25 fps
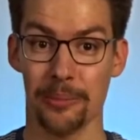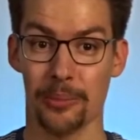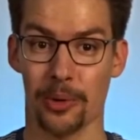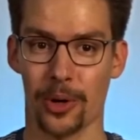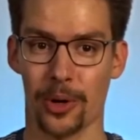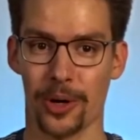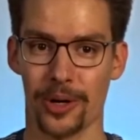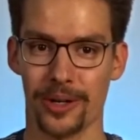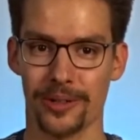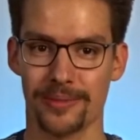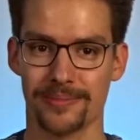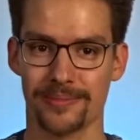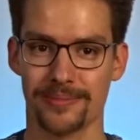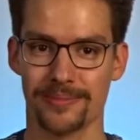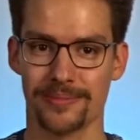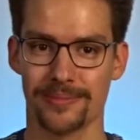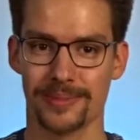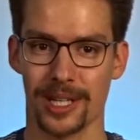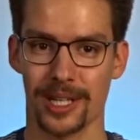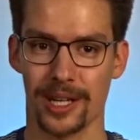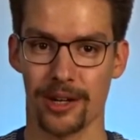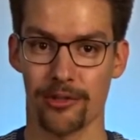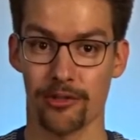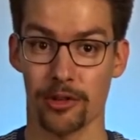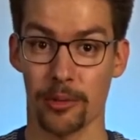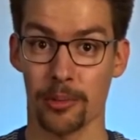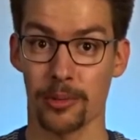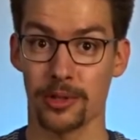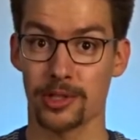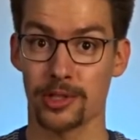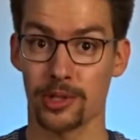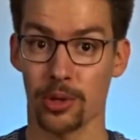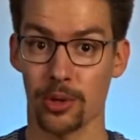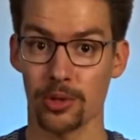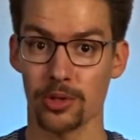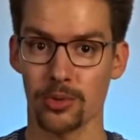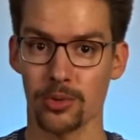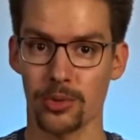more. From the
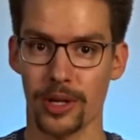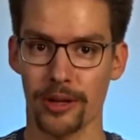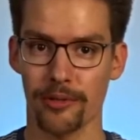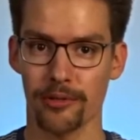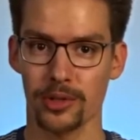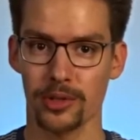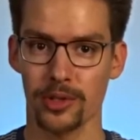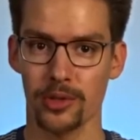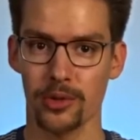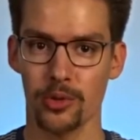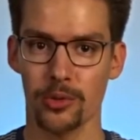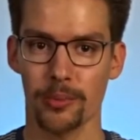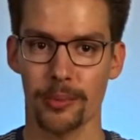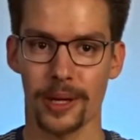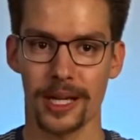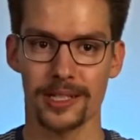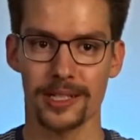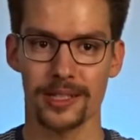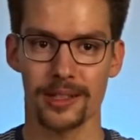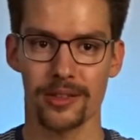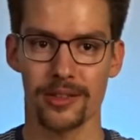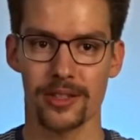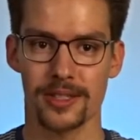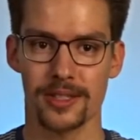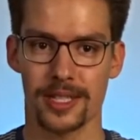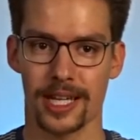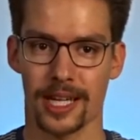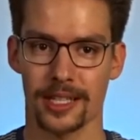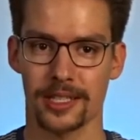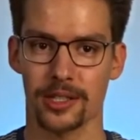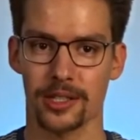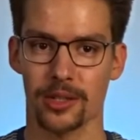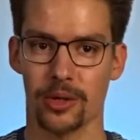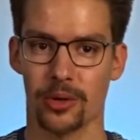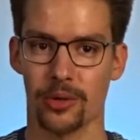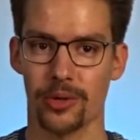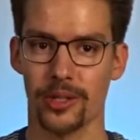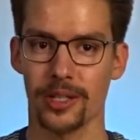total revenue made in this
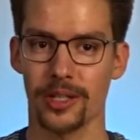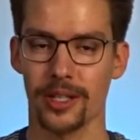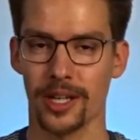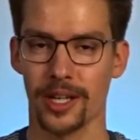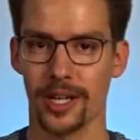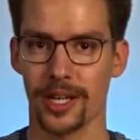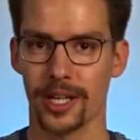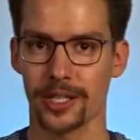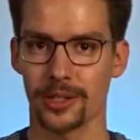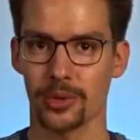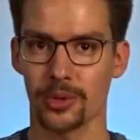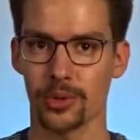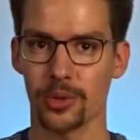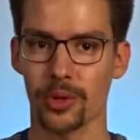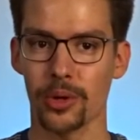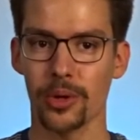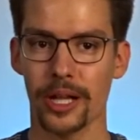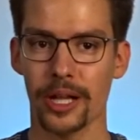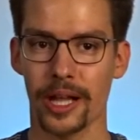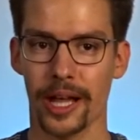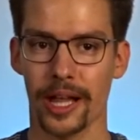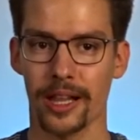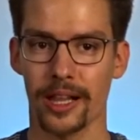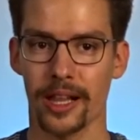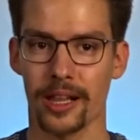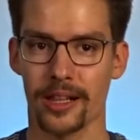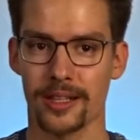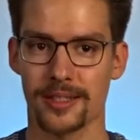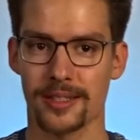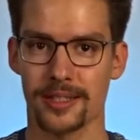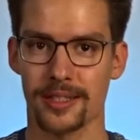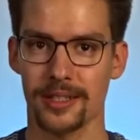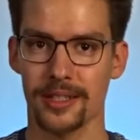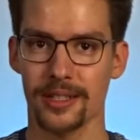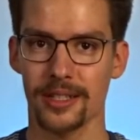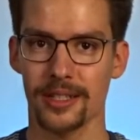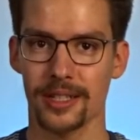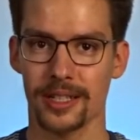category, Google
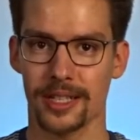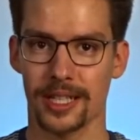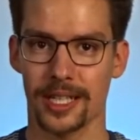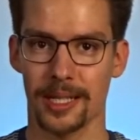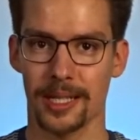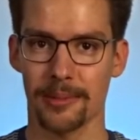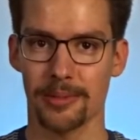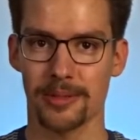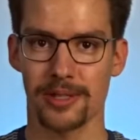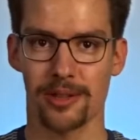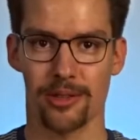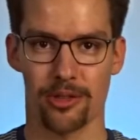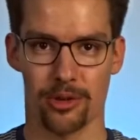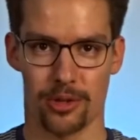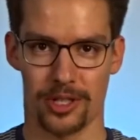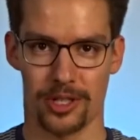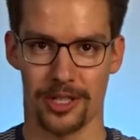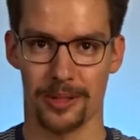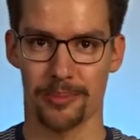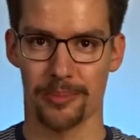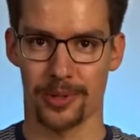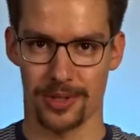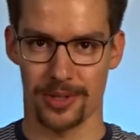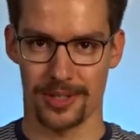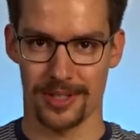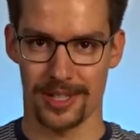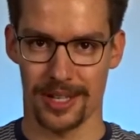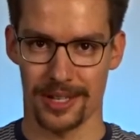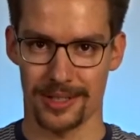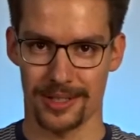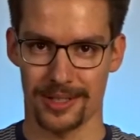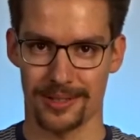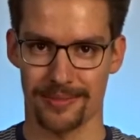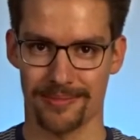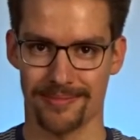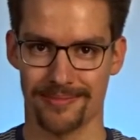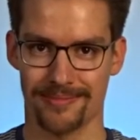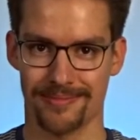LLC keeps
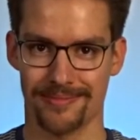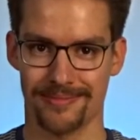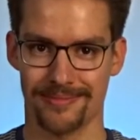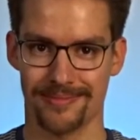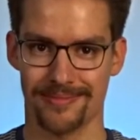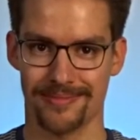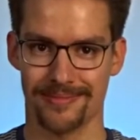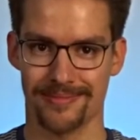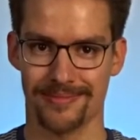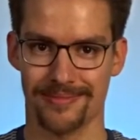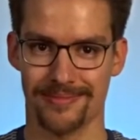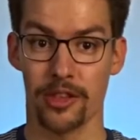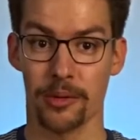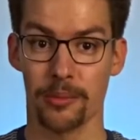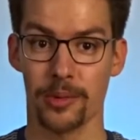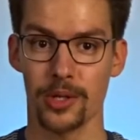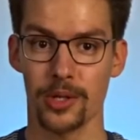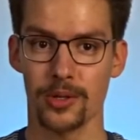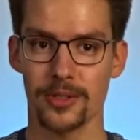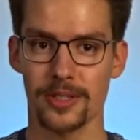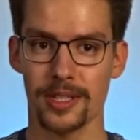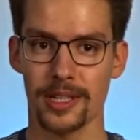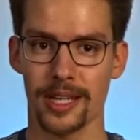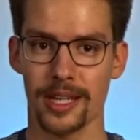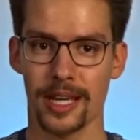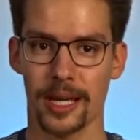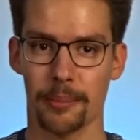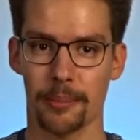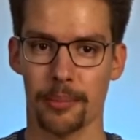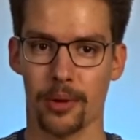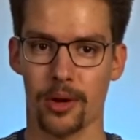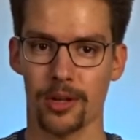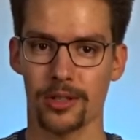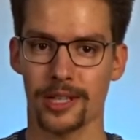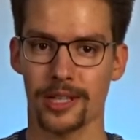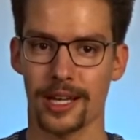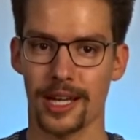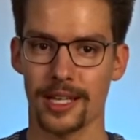30%. The music and
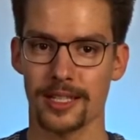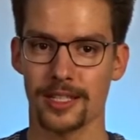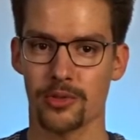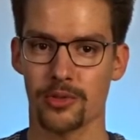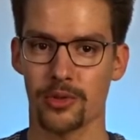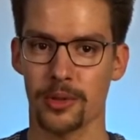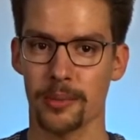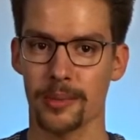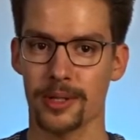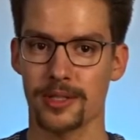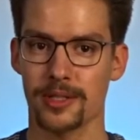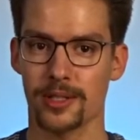podcast streaming